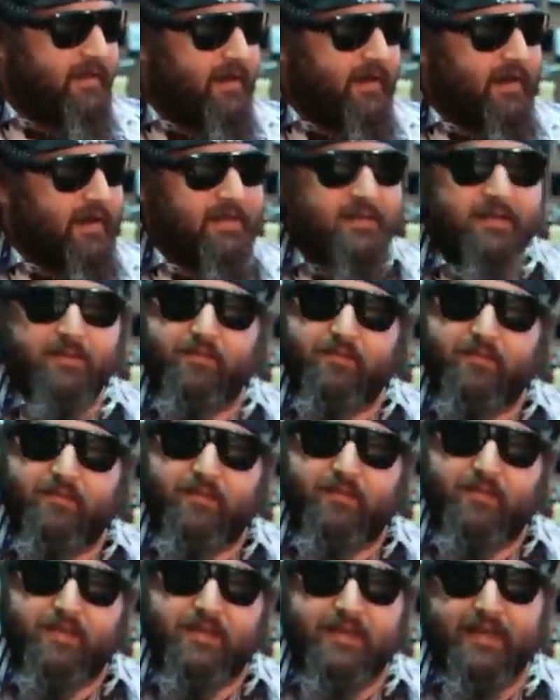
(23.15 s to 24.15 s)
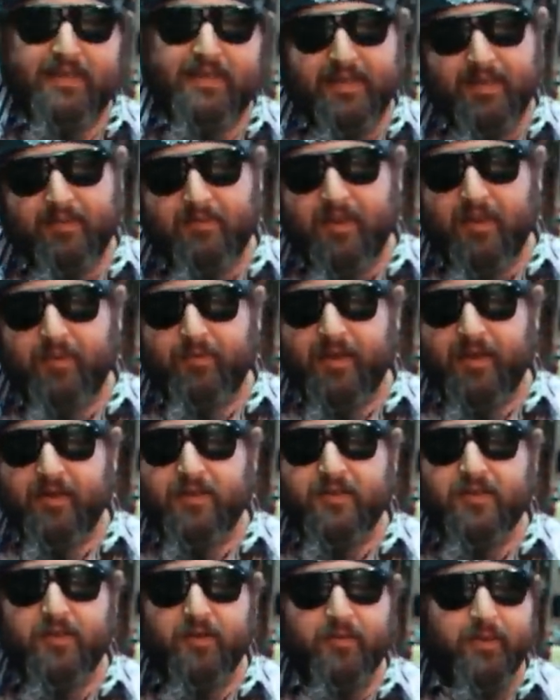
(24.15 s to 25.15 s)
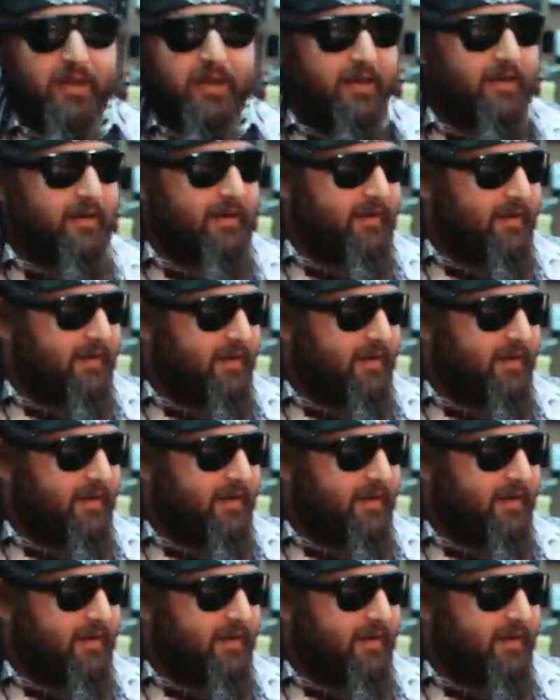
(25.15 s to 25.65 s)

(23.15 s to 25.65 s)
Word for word: uh, some 16 millimeter tubing,